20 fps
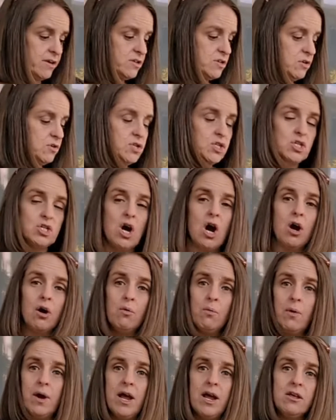So
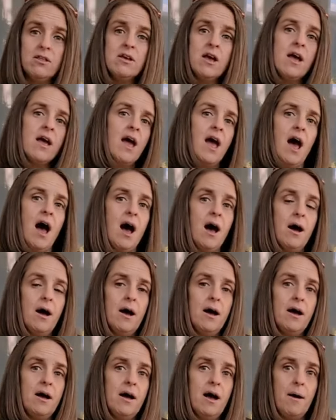start with
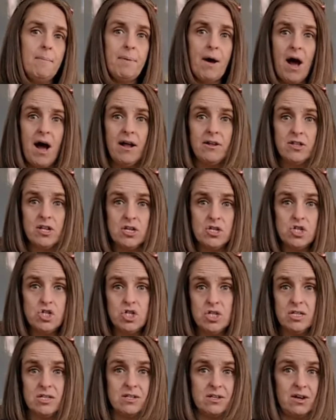a pot that's
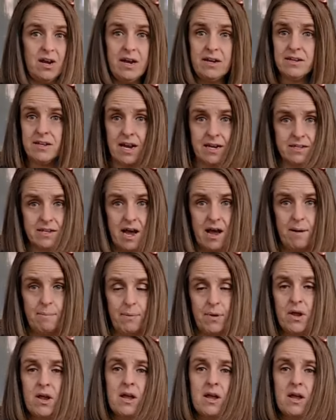just the next size up,